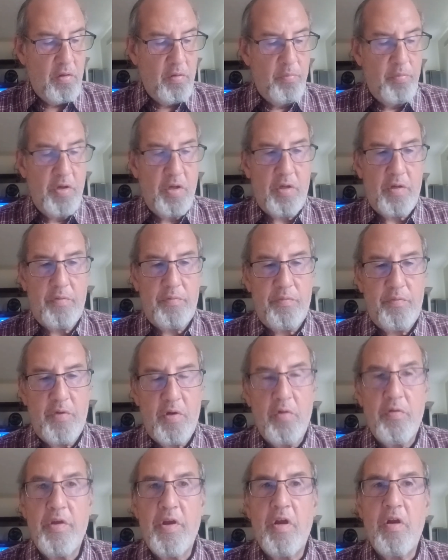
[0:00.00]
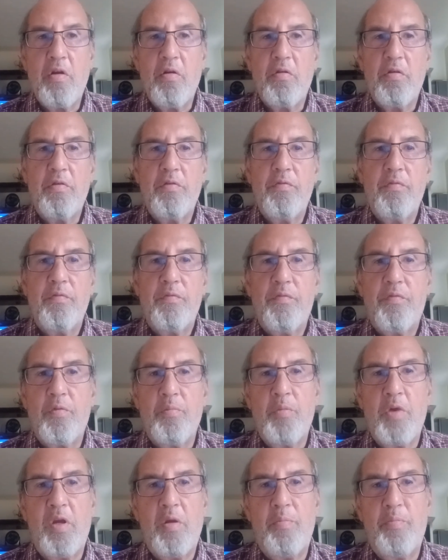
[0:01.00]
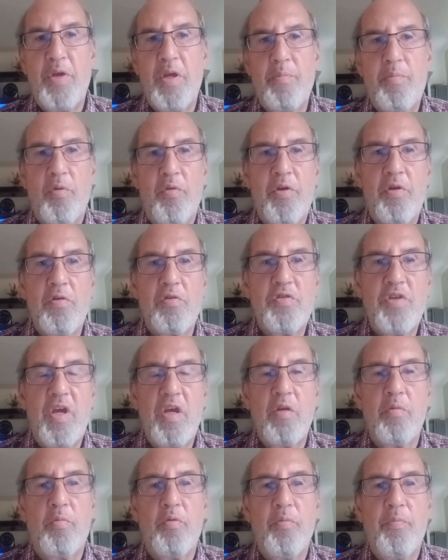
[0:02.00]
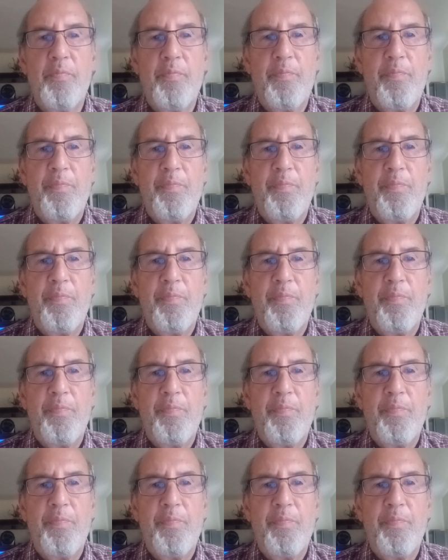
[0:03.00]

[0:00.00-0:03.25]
but they're there, and for many people, they're attainable.